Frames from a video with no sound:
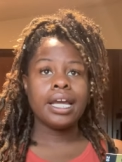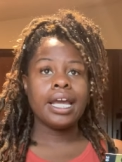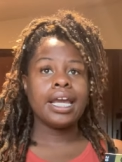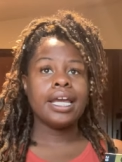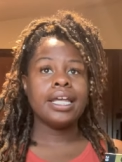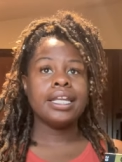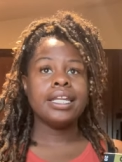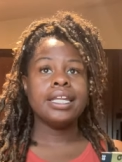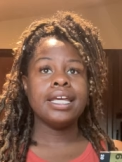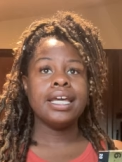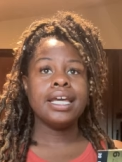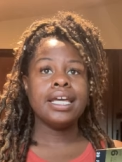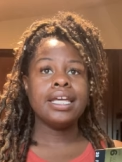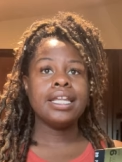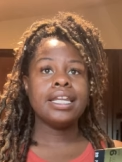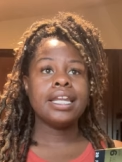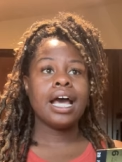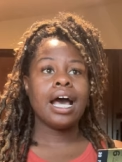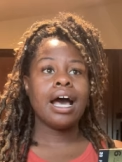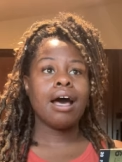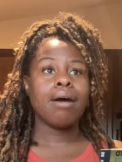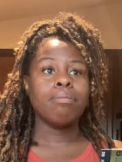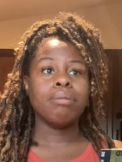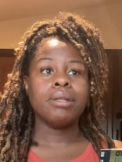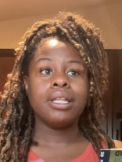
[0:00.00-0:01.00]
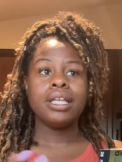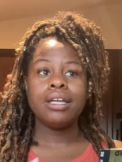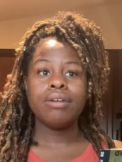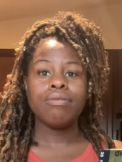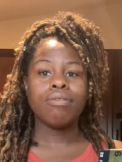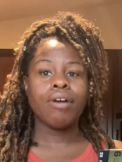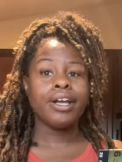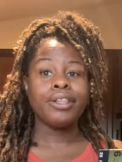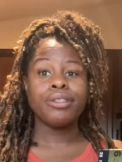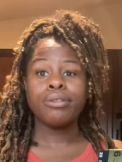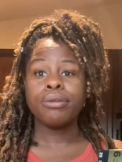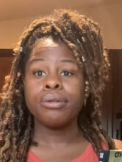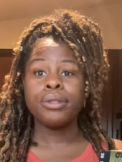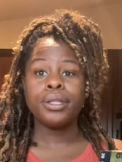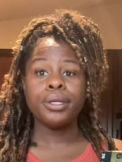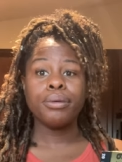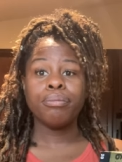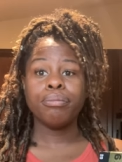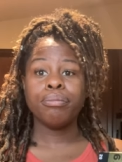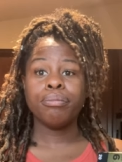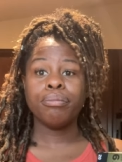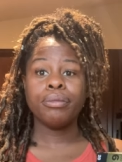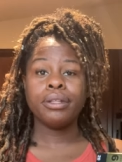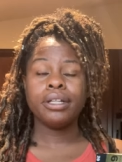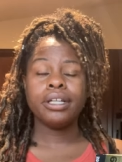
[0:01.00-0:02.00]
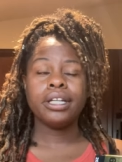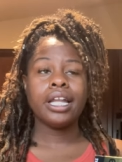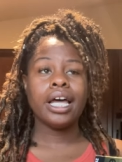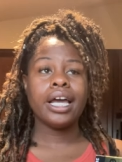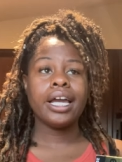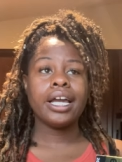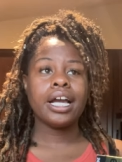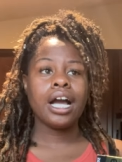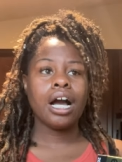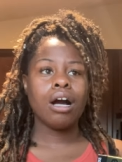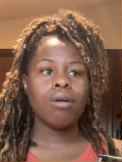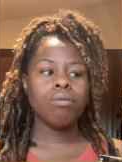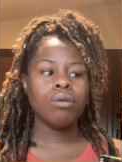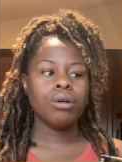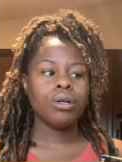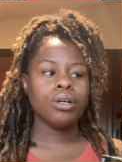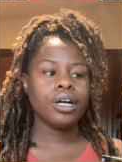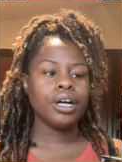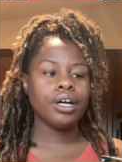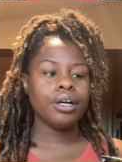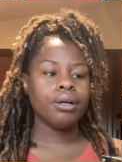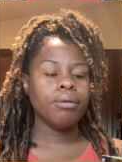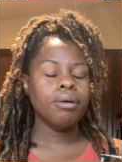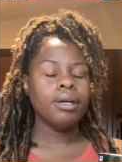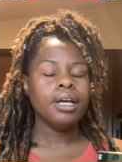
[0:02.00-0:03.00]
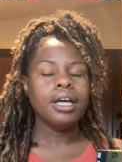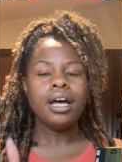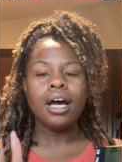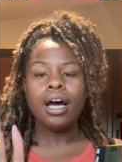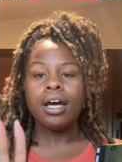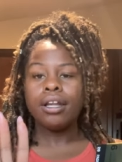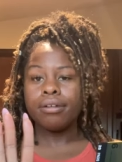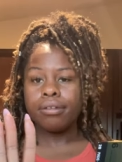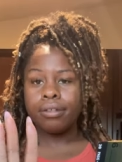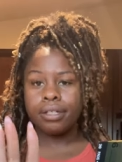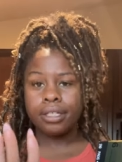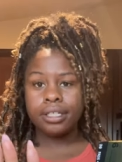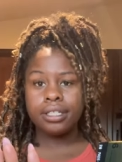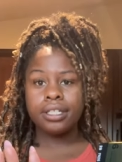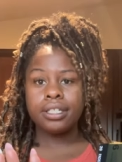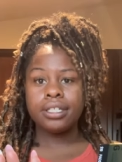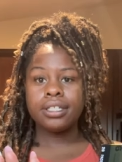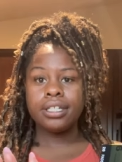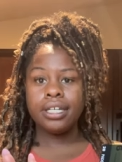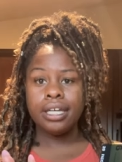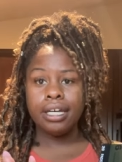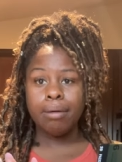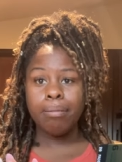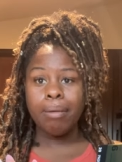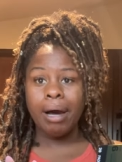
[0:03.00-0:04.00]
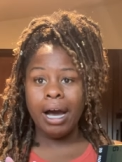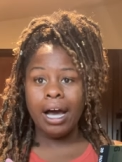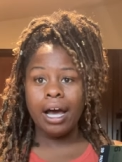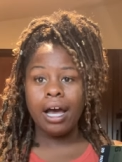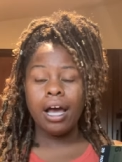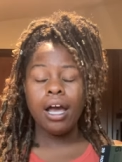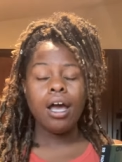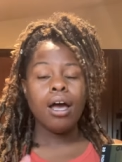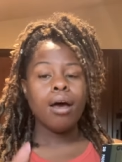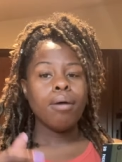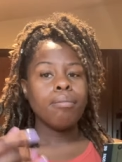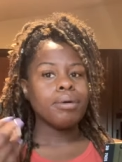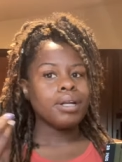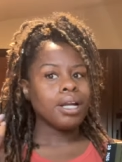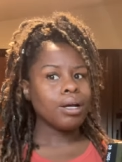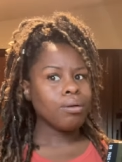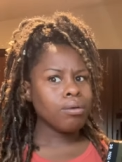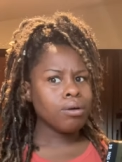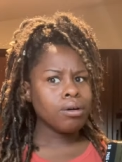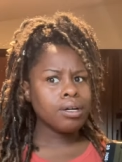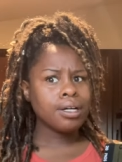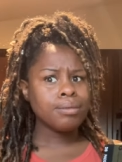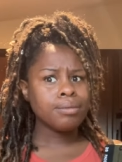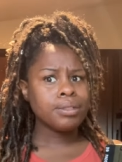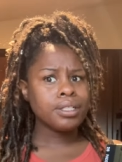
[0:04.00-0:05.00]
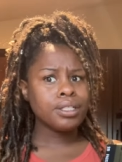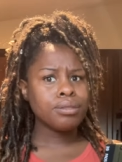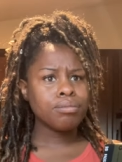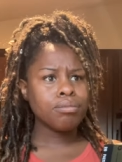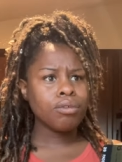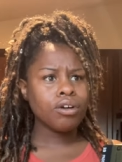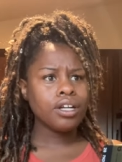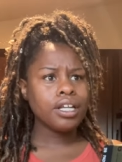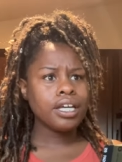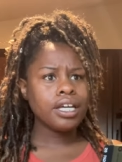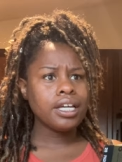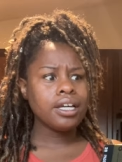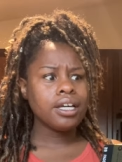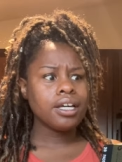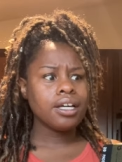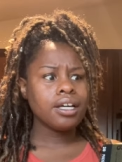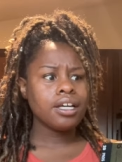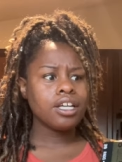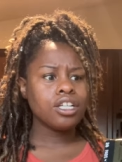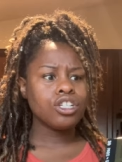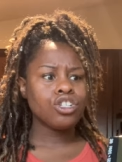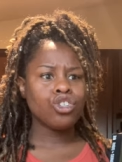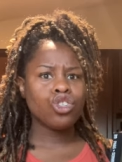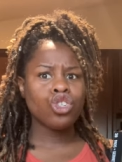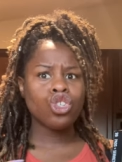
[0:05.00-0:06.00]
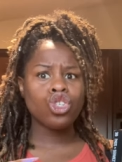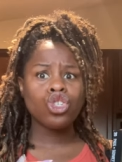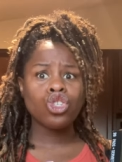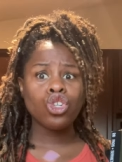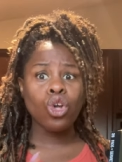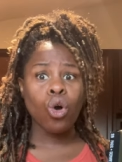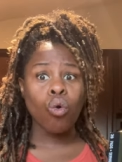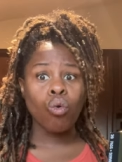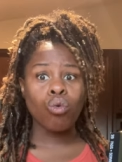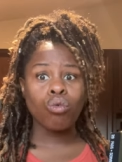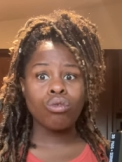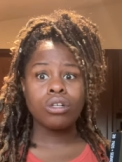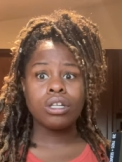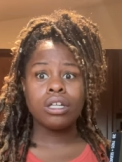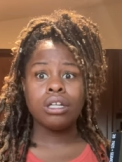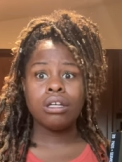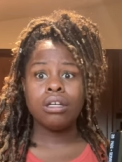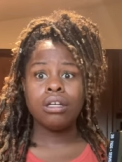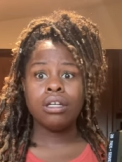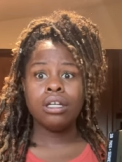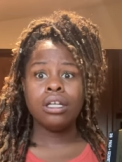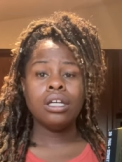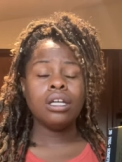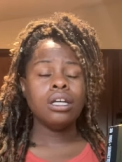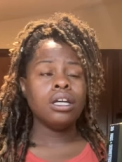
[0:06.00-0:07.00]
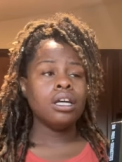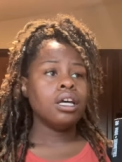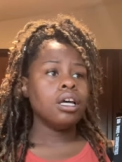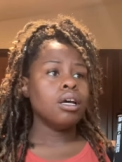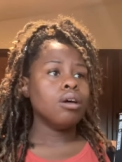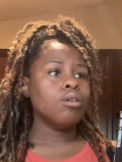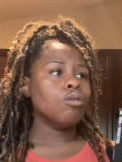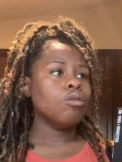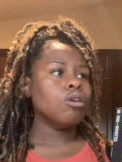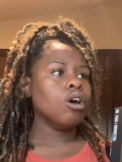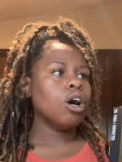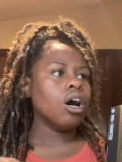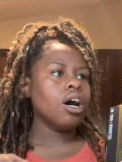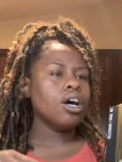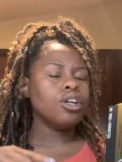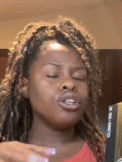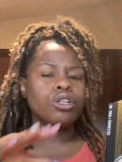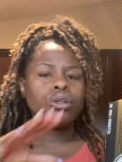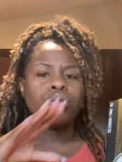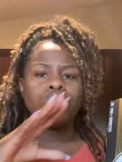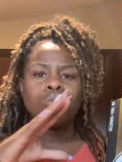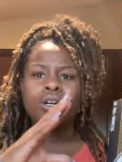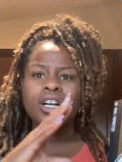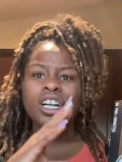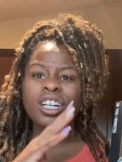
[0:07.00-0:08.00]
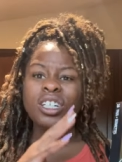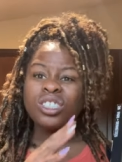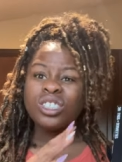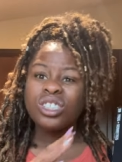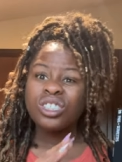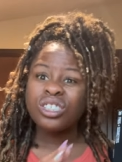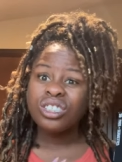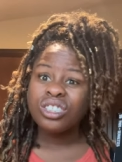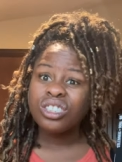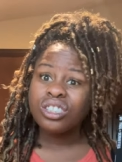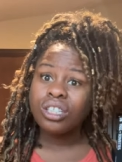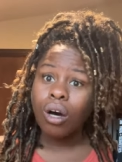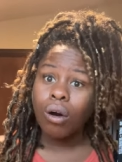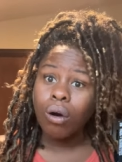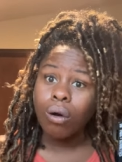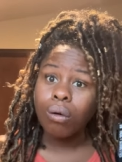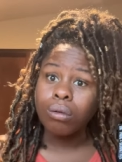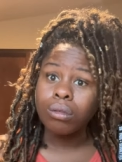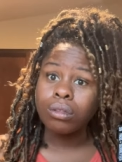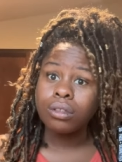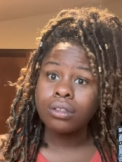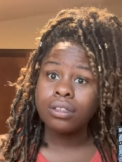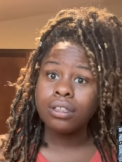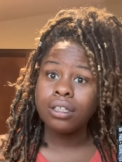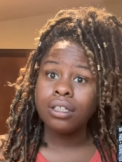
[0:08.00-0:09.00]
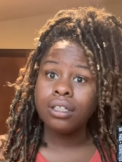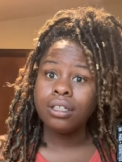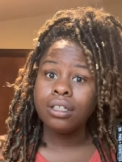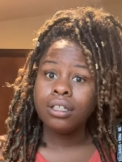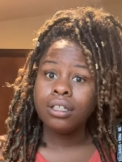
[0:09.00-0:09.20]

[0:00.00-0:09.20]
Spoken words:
And then I bleed right through them. Like I woke up, I know this is TMI, but I woke up this morning soaked. Underwear soaked.